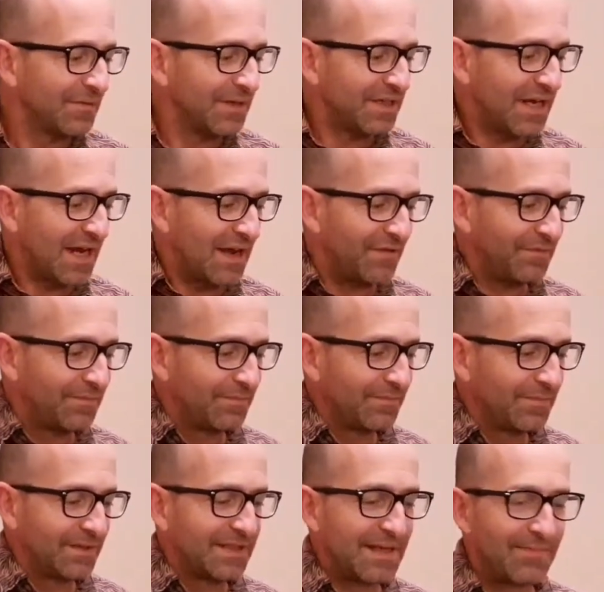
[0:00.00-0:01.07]
which have
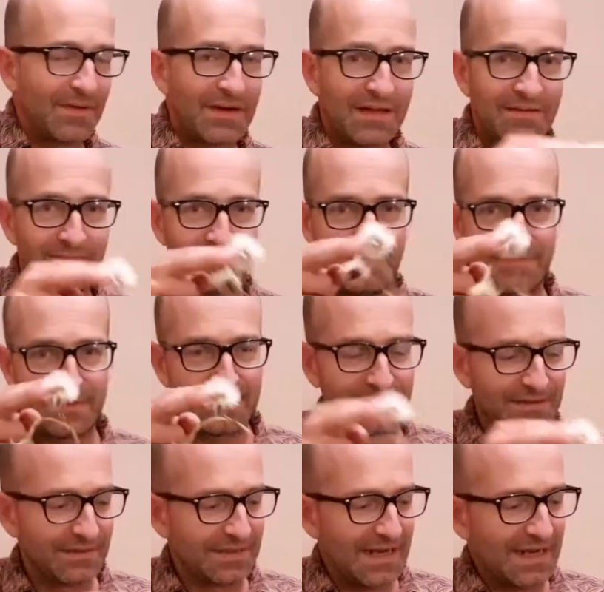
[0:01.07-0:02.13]
similar
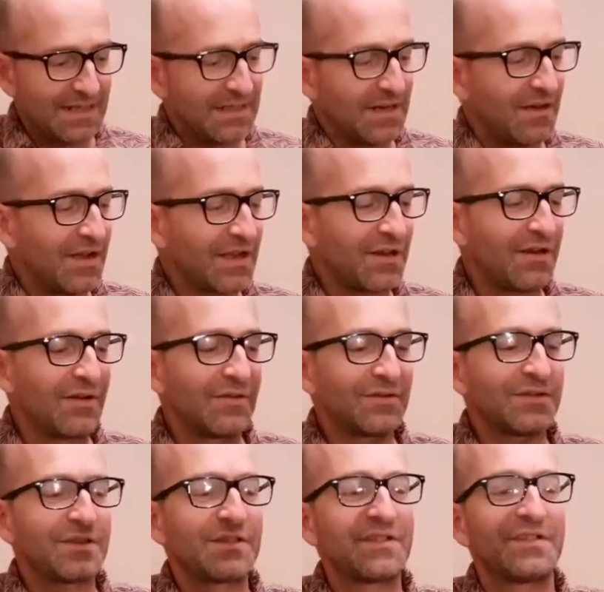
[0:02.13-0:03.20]
dandelion
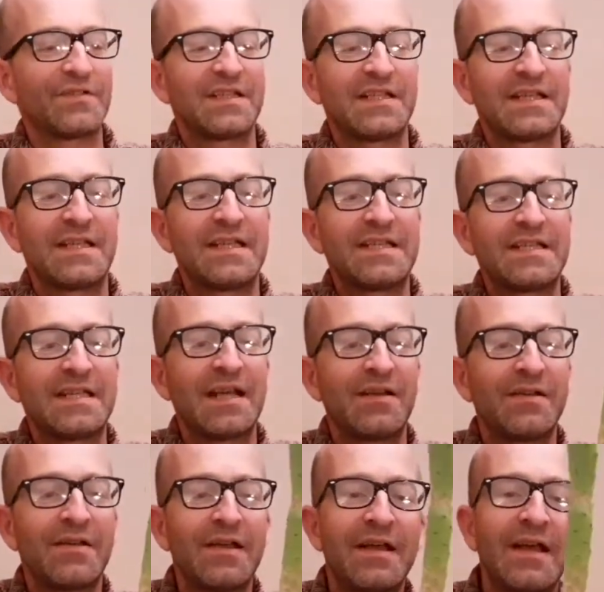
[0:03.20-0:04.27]
clocks to a senecio,